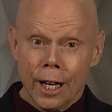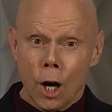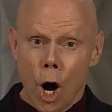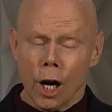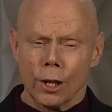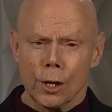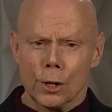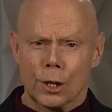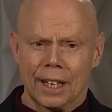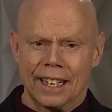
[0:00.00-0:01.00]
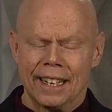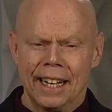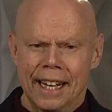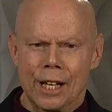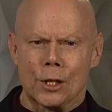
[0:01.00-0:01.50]
Carl Erskine
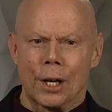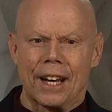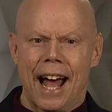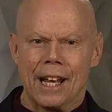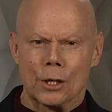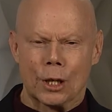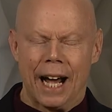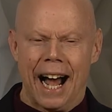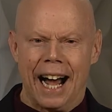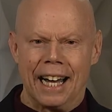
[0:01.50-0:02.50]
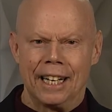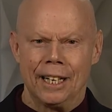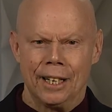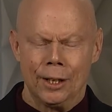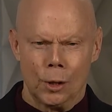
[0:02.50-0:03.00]
is a nice guy
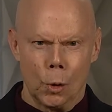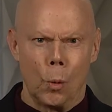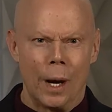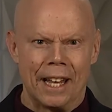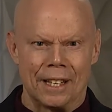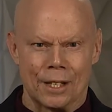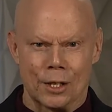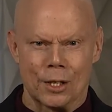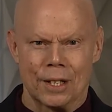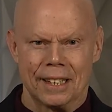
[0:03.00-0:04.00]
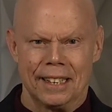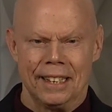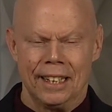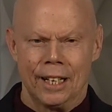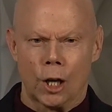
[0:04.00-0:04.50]
who wins.
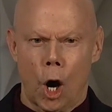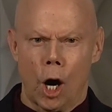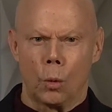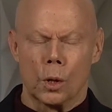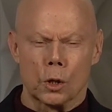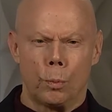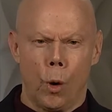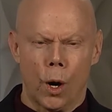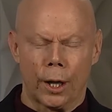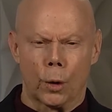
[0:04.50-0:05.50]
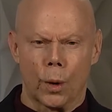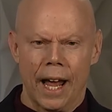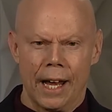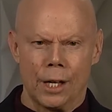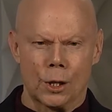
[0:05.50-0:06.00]
Carl was born and
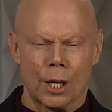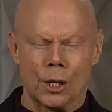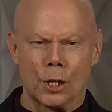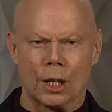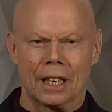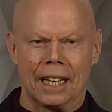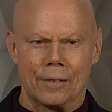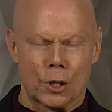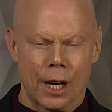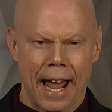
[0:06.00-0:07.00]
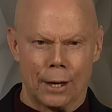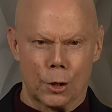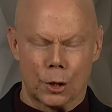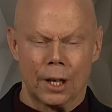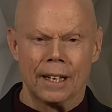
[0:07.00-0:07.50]
raised and still lives in
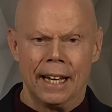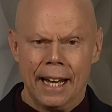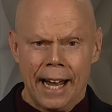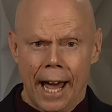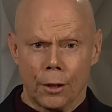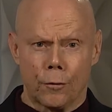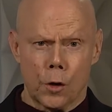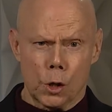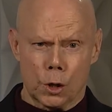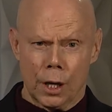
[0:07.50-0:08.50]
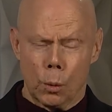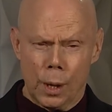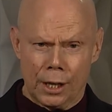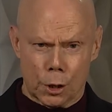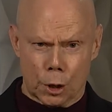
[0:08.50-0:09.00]
Anderson and the first thing
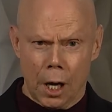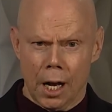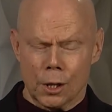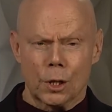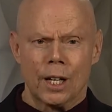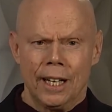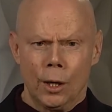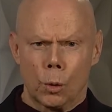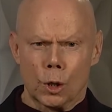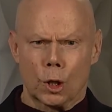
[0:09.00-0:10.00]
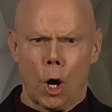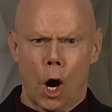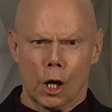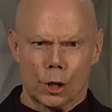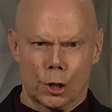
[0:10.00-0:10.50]
we discussed was
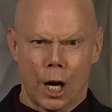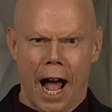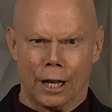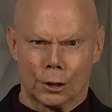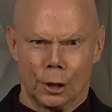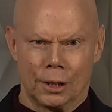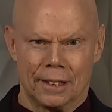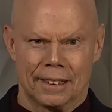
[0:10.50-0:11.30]
Carl's childhood.